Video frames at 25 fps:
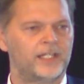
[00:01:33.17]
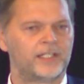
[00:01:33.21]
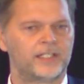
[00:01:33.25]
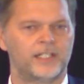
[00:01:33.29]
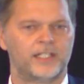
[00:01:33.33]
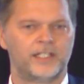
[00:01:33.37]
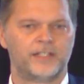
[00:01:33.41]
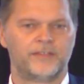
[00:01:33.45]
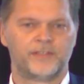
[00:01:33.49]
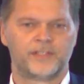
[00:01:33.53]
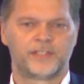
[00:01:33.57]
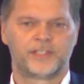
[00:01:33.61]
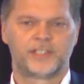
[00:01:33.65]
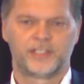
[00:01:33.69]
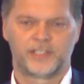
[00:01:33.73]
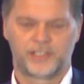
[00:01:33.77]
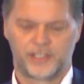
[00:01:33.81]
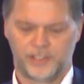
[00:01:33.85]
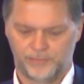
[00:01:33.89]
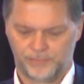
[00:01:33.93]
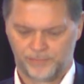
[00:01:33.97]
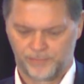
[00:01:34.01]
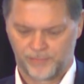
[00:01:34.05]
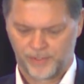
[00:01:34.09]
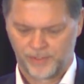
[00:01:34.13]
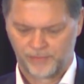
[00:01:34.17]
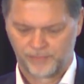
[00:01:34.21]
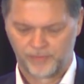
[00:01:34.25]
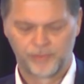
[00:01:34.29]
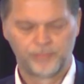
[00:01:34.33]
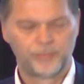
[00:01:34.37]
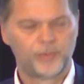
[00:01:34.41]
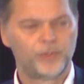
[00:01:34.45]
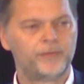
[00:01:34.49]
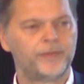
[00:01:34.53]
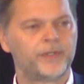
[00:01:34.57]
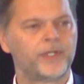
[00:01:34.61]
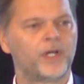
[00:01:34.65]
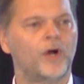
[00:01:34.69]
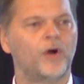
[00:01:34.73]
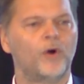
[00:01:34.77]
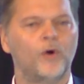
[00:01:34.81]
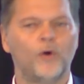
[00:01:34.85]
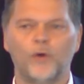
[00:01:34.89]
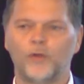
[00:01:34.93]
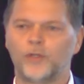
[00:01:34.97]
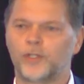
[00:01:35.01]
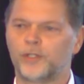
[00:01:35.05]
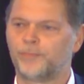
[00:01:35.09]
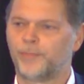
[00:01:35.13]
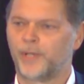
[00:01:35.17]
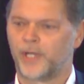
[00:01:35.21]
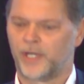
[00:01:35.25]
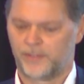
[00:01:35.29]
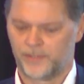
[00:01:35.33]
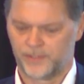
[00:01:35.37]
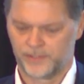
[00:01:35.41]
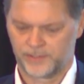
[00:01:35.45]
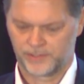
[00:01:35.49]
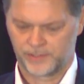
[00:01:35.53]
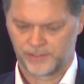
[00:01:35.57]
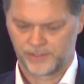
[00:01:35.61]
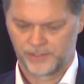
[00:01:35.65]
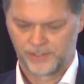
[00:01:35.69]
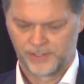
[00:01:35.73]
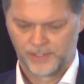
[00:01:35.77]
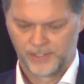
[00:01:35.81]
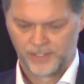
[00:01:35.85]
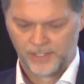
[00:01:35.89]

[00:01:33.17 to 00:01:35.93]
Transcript: delivery system, removing all the barriers.